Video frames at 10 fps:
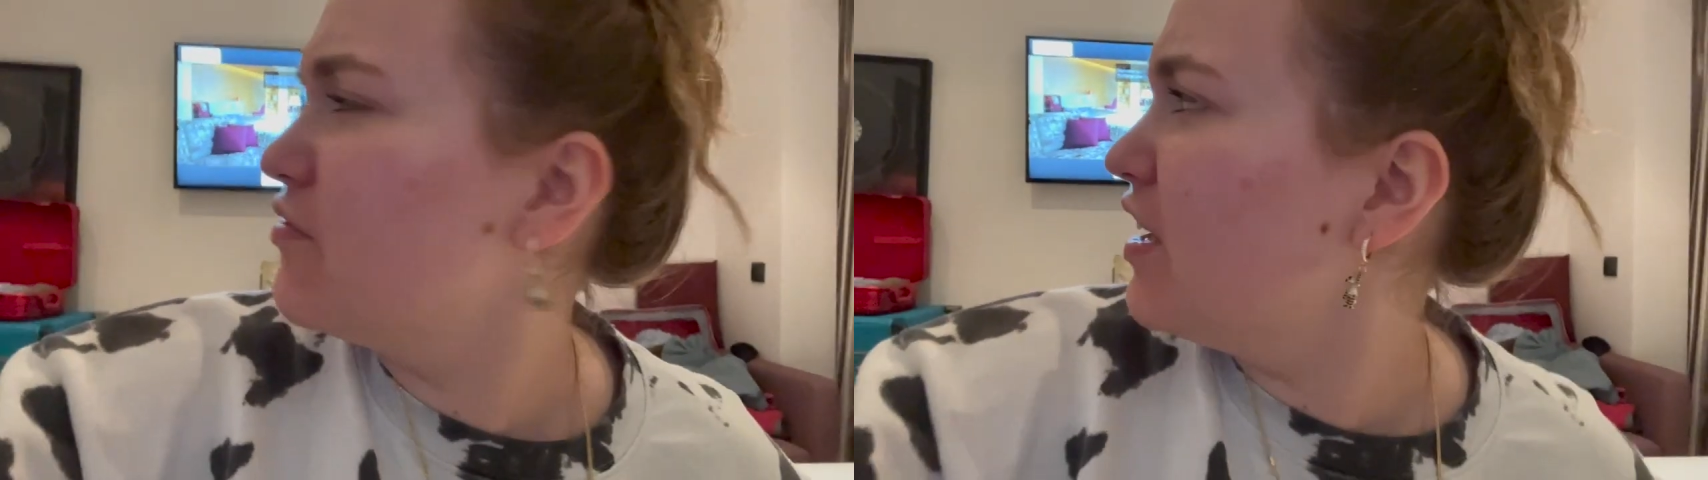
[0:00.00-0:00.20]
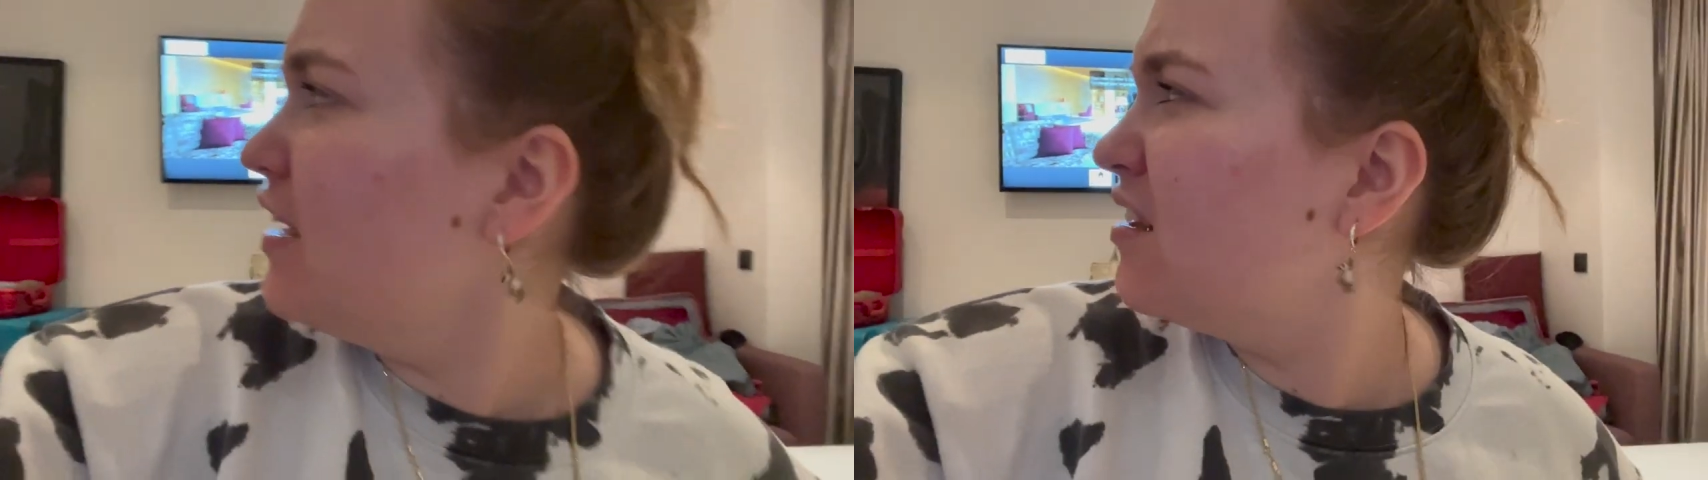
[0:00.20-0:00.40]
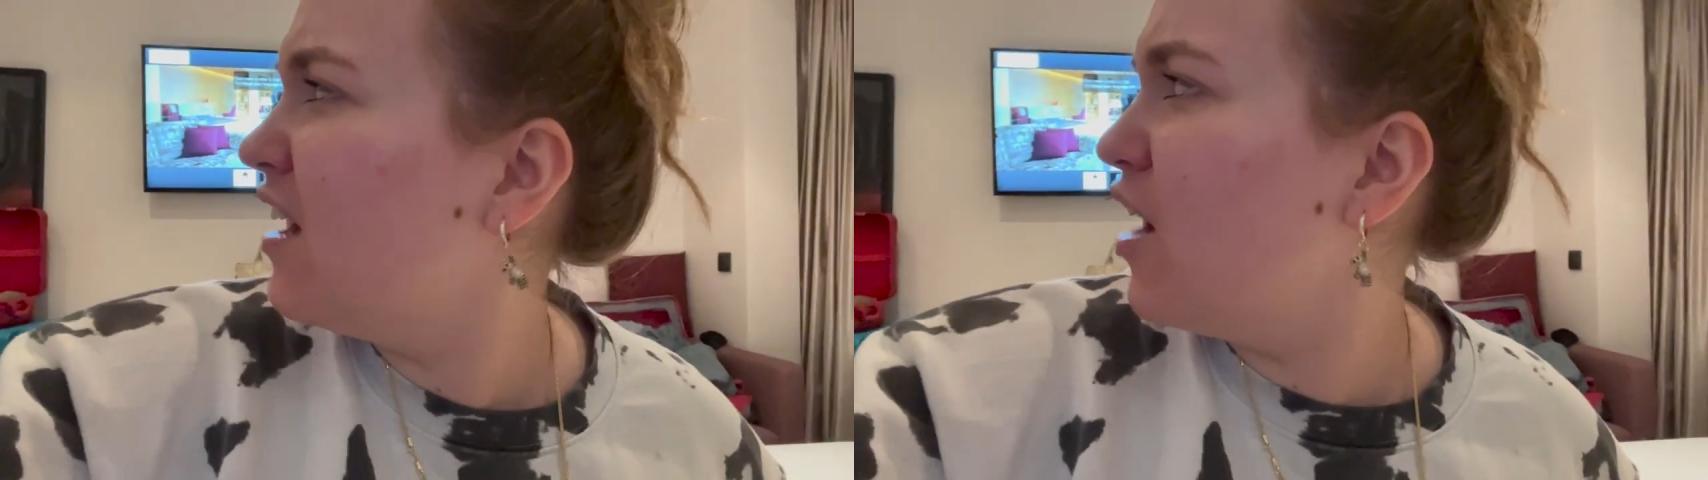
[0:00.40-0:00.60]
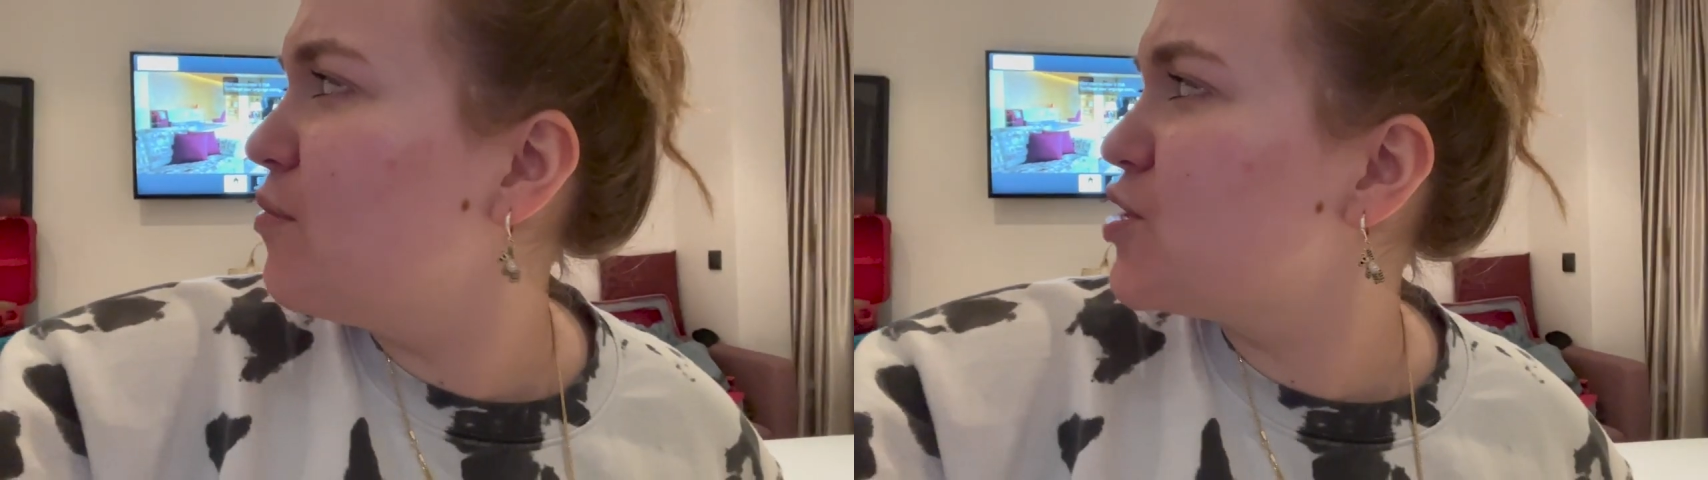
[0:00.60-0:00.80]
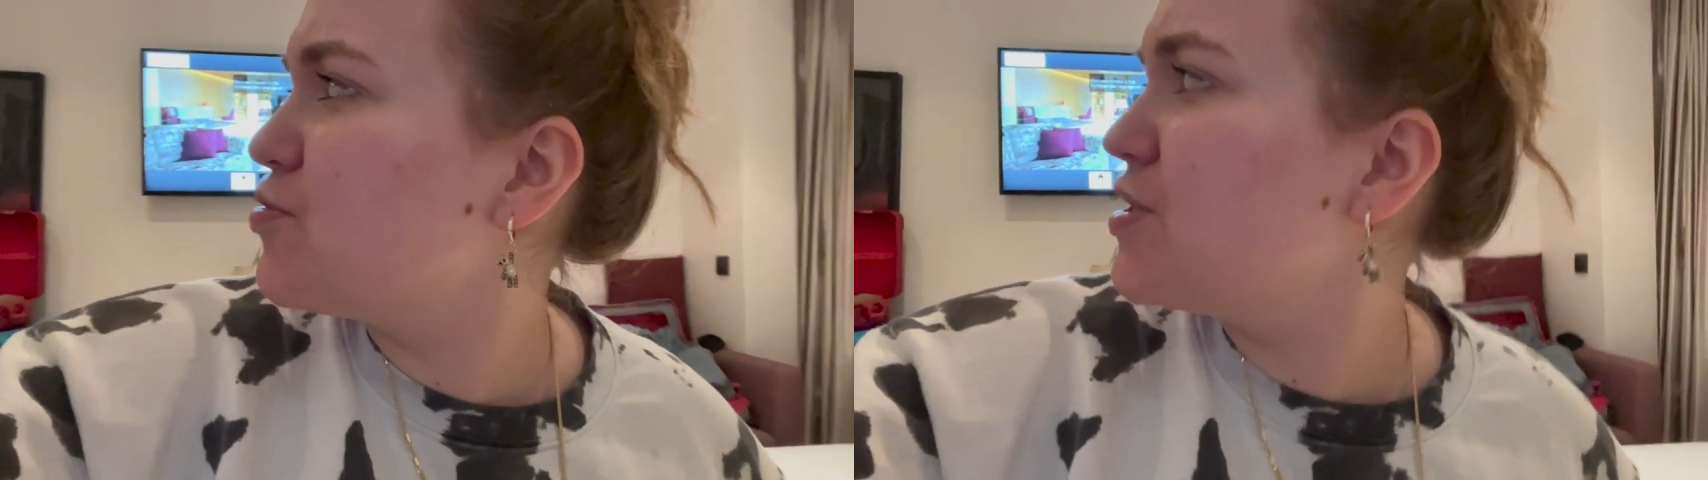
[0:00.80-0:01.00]
right? How
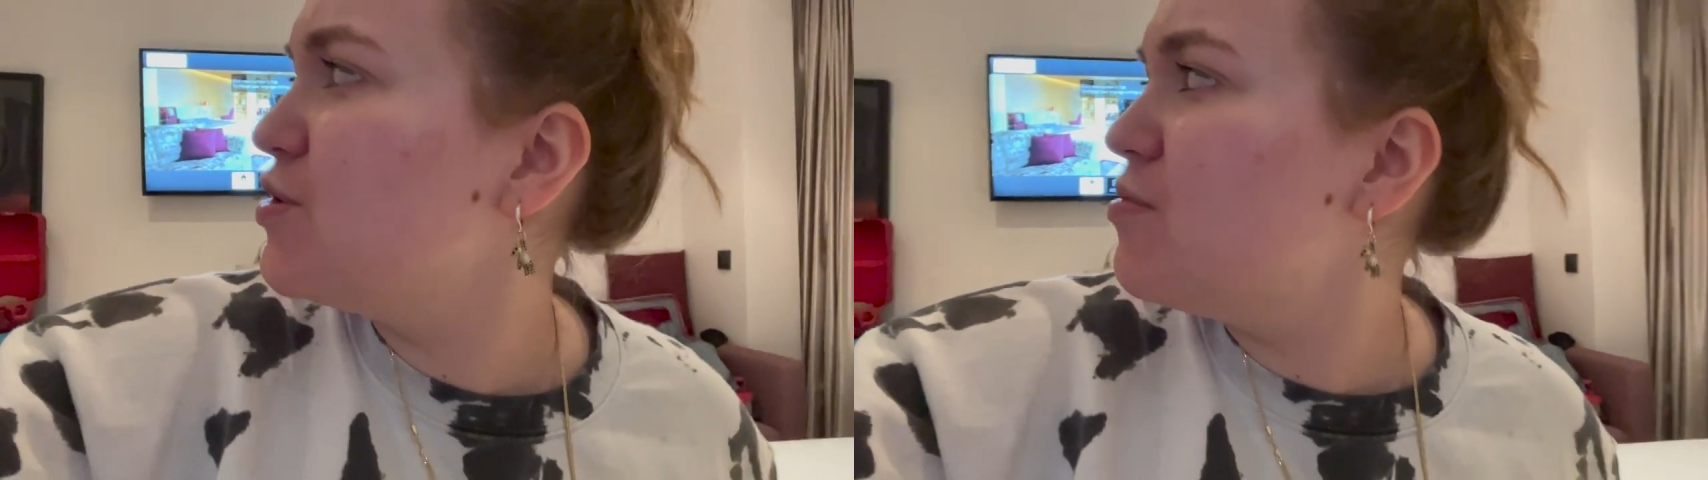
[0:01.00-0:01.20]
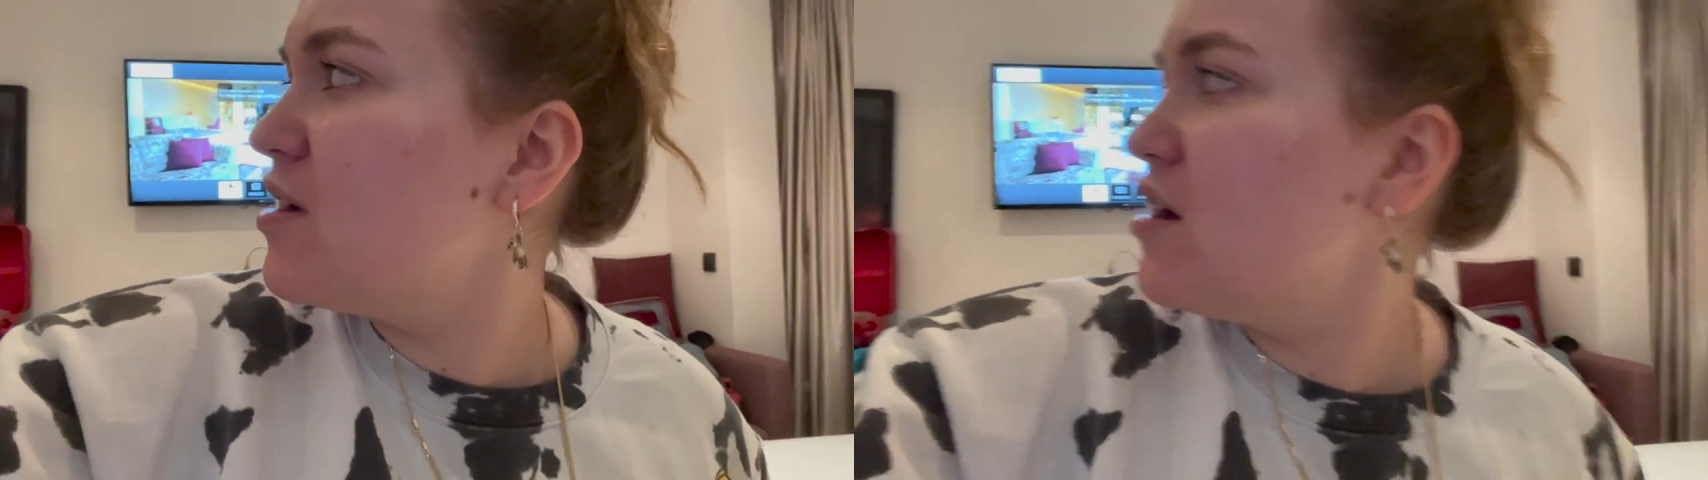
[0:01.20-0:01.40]
much was the Uber?